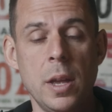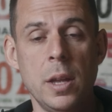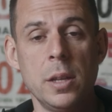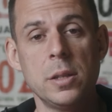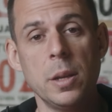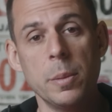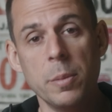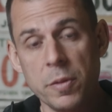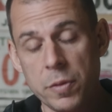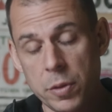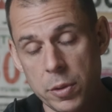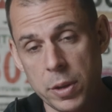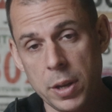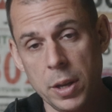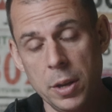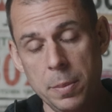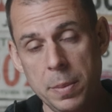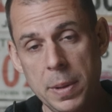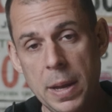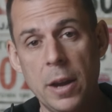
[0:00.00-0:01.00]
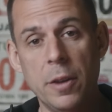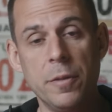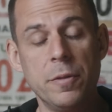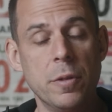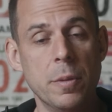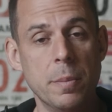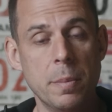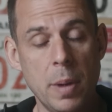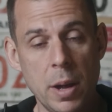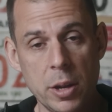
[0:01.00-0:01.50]
Some of you are going to be out for
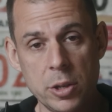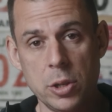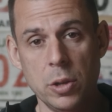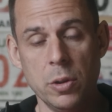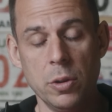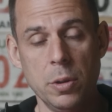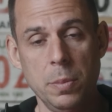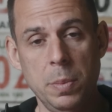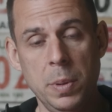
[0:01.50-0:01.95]
a much longer